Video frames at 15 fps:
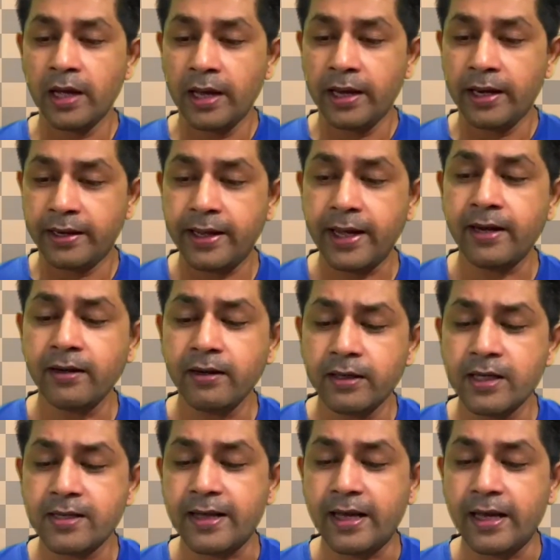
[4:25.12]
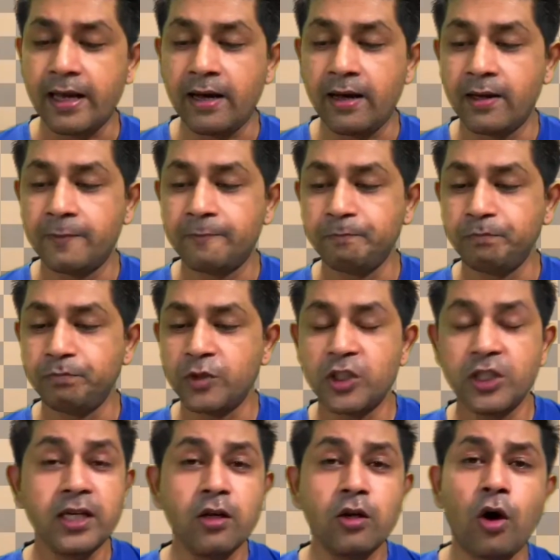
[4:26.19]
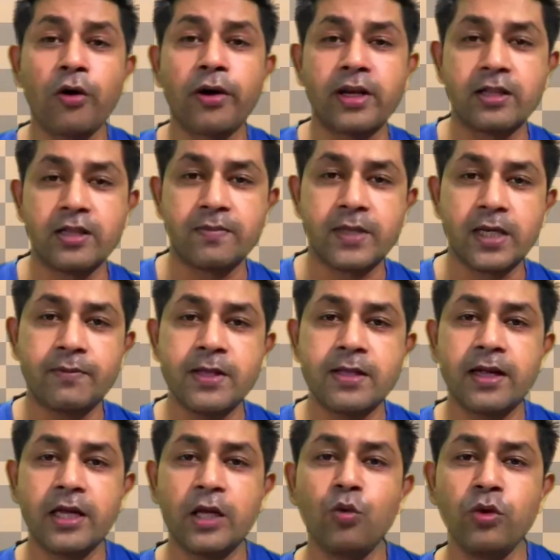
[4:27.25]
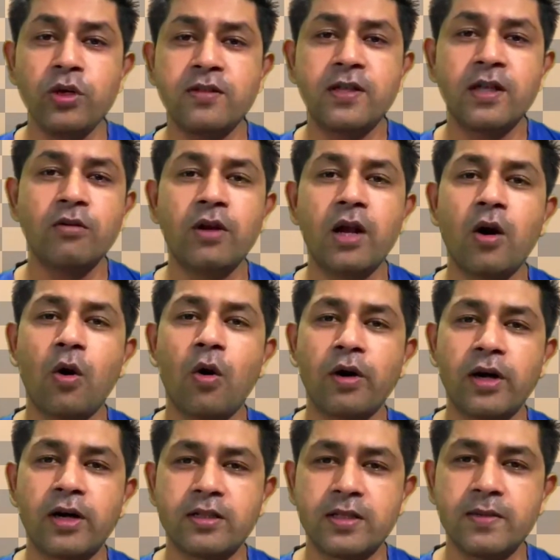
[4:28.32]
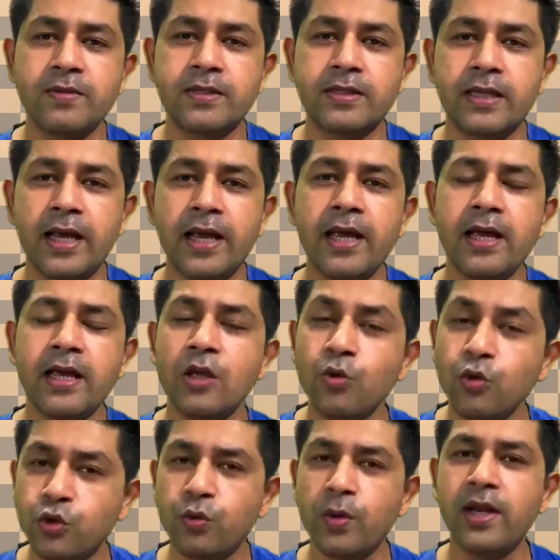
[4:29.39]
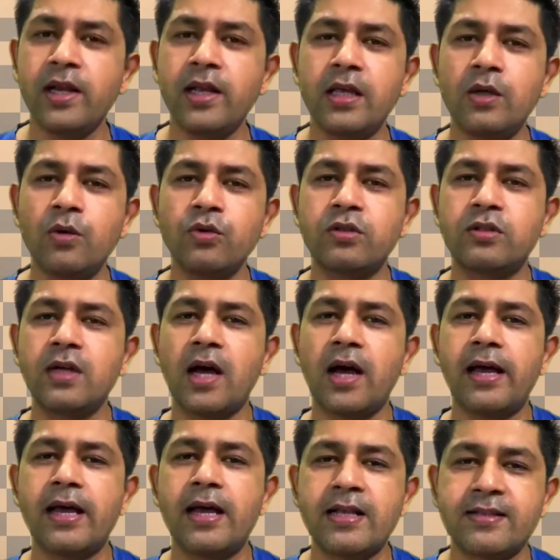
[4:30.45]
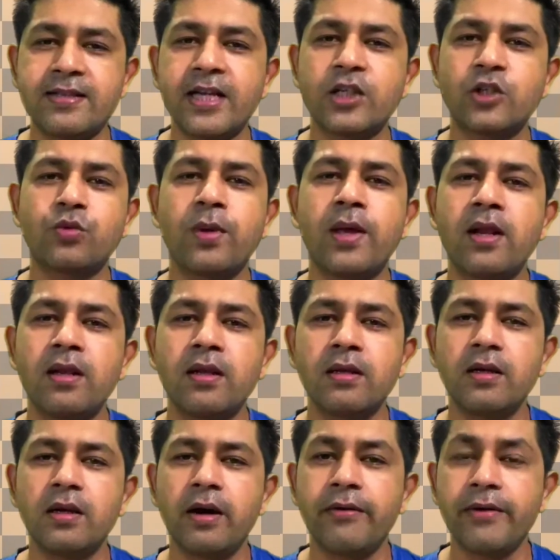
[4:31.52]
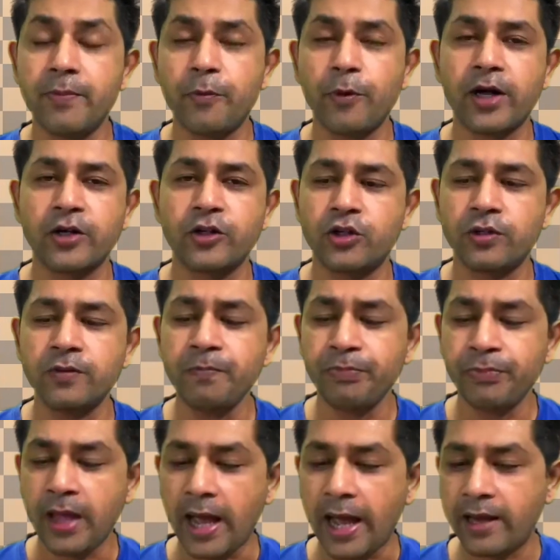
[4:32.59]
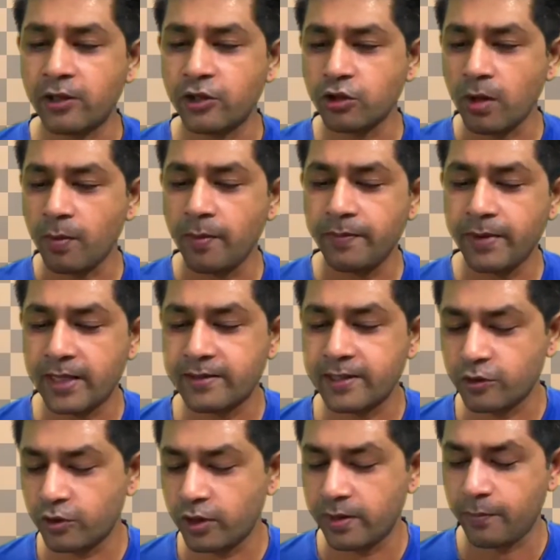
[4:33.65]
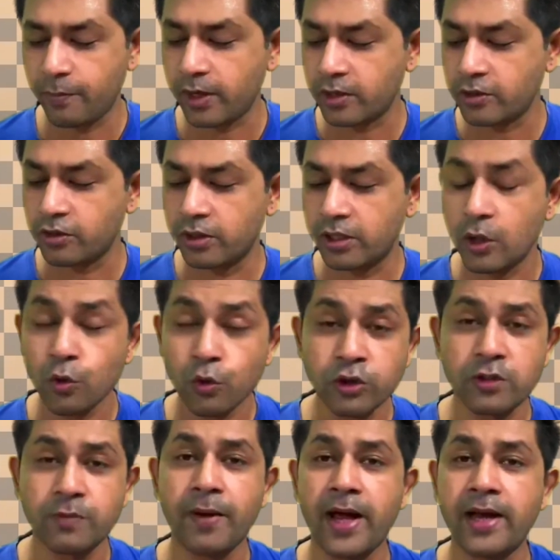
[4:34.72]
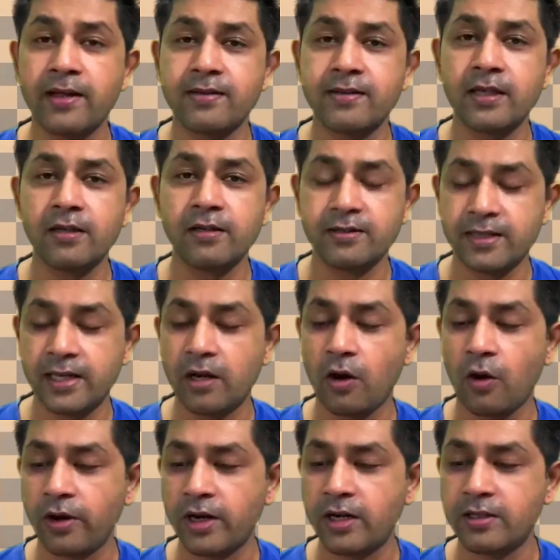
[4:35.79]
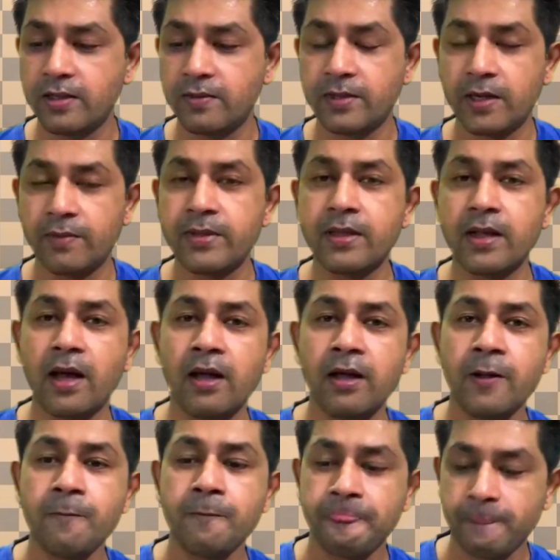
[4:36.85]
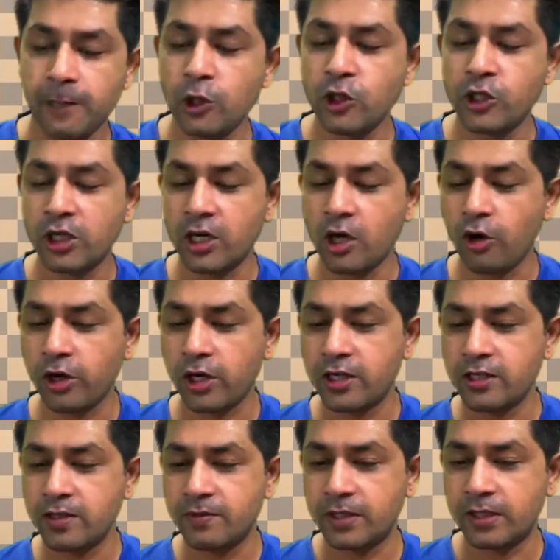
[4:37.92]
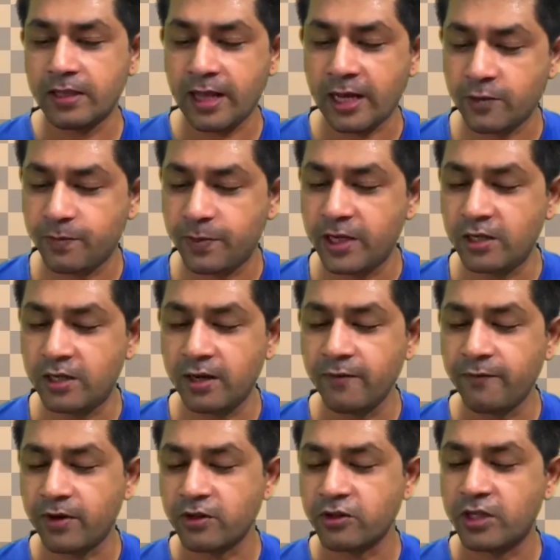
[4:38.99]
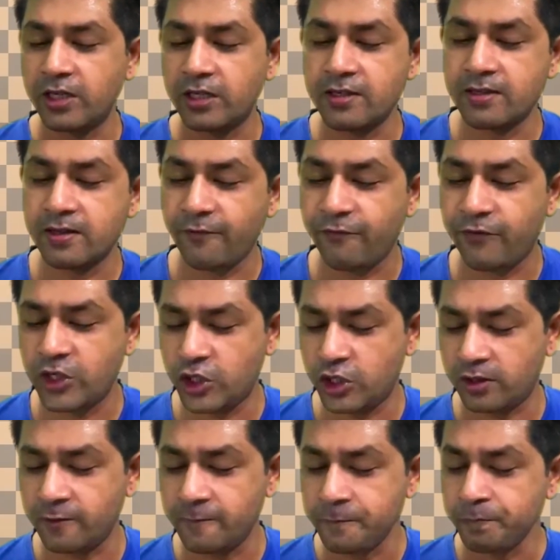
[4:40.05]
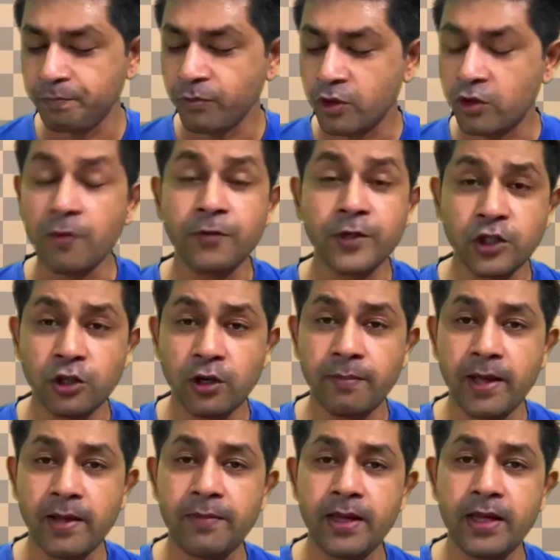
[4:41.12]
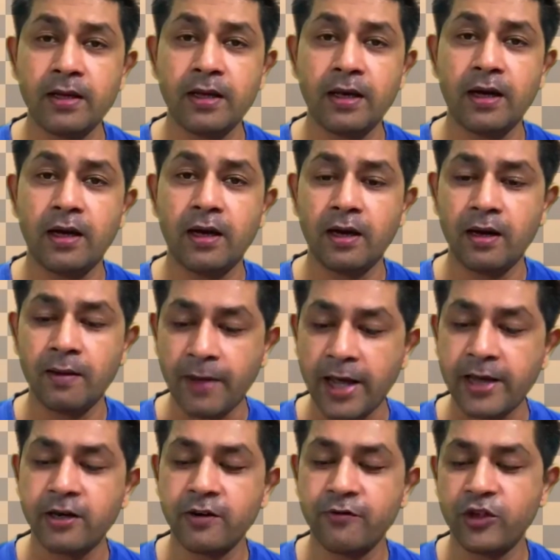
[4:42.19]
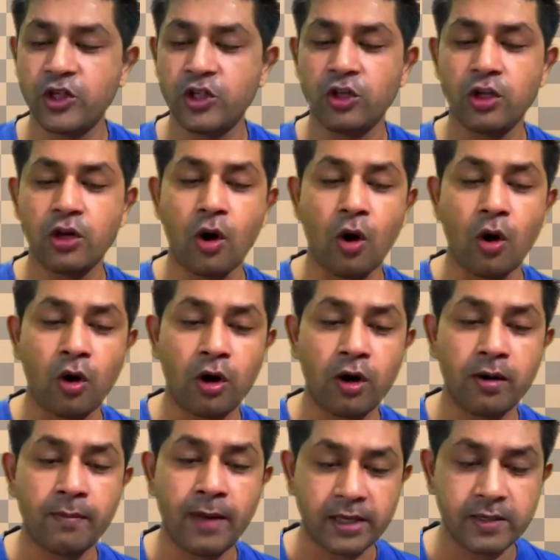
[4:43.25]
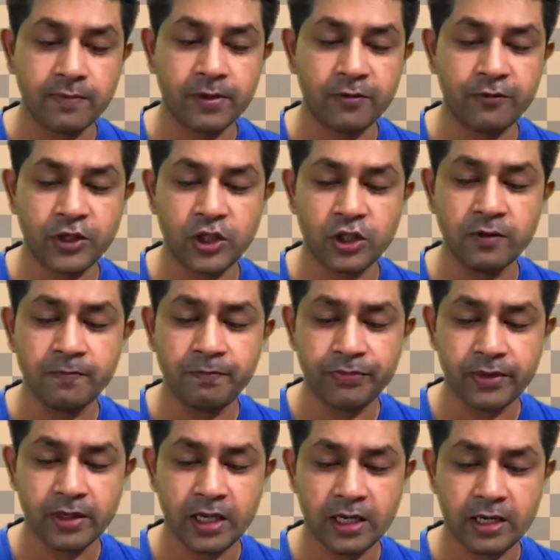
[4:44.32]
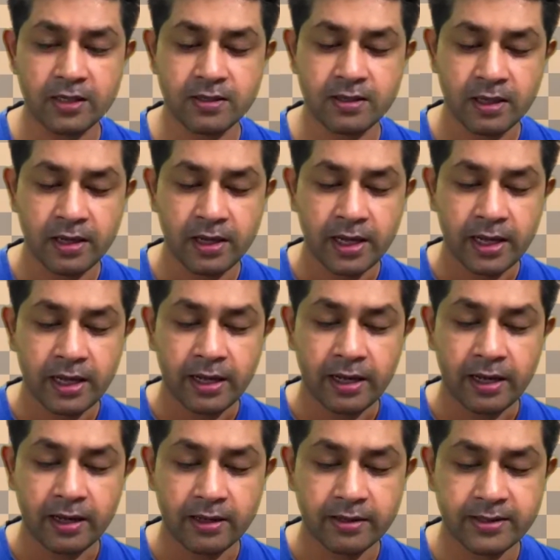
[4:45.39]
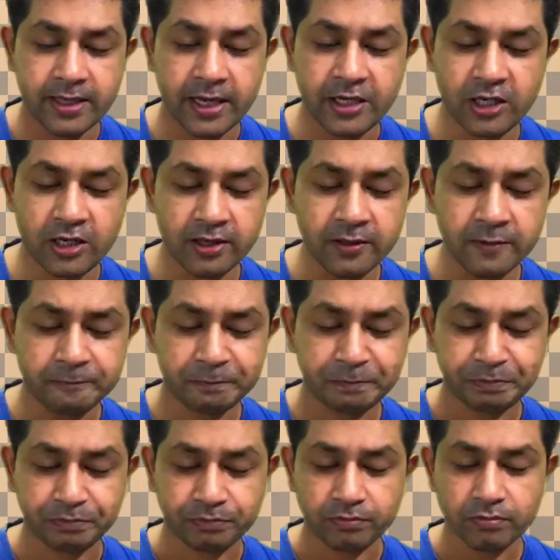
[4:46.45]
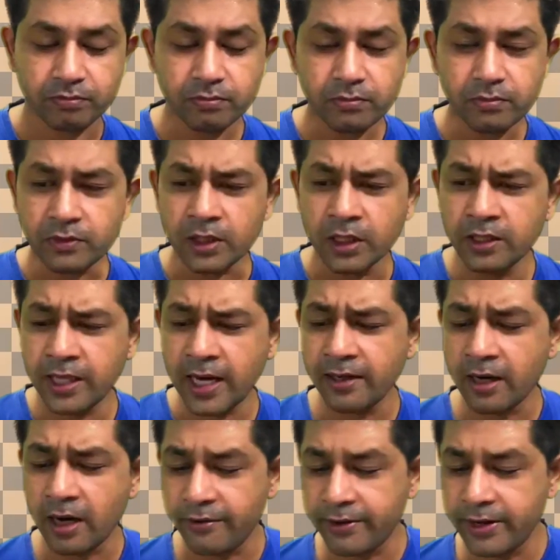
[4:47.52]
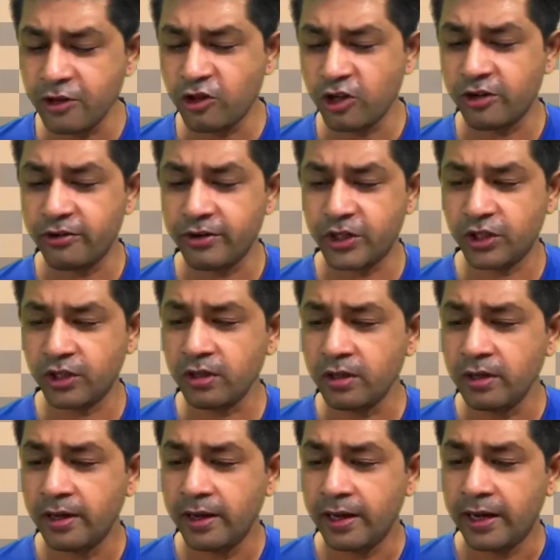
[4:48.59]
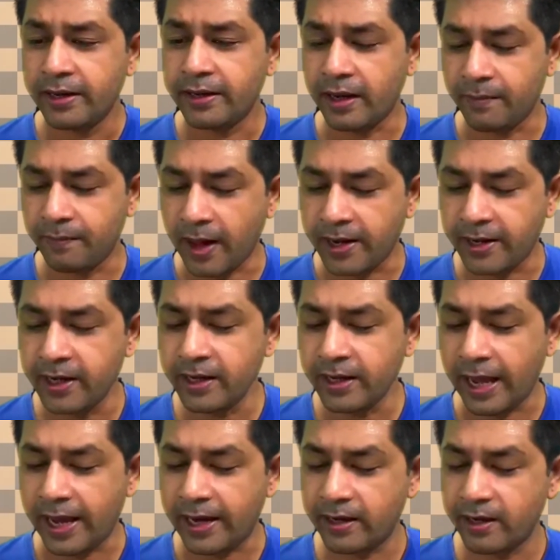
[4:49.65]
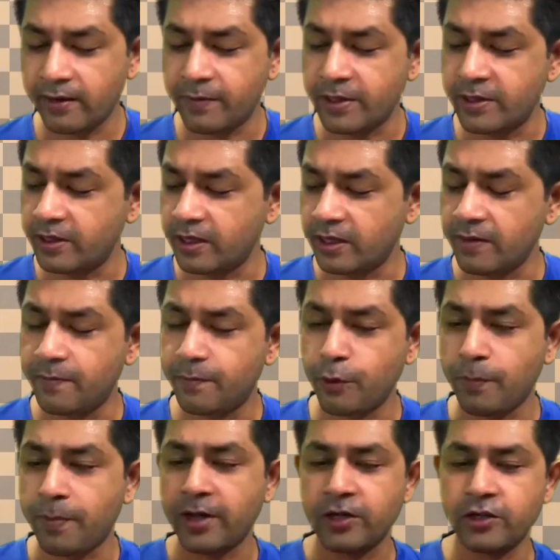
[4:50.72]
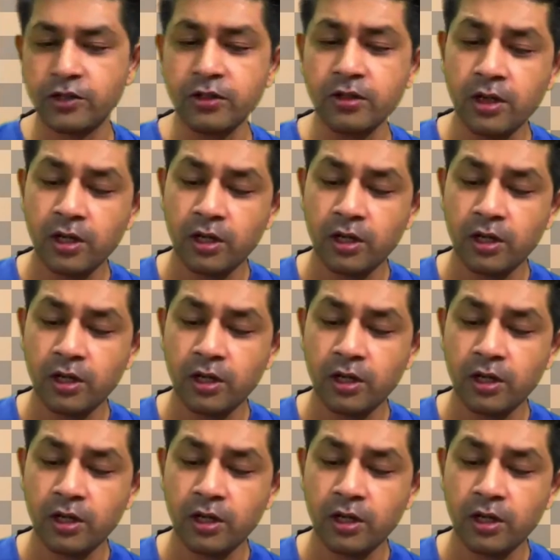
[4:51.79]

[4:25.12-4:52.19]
Then this single organism, that means the unicellular organisms, they usually use the asexual reproduction, and some of the asexual reproduction used by the single cell organisms, that means the unicellular organisms, it is explained here. Firstly, it is the fission. So fission may be binary fission or multiple fission, it is said here. Then regeneration, then budding, and then vegetative propagation.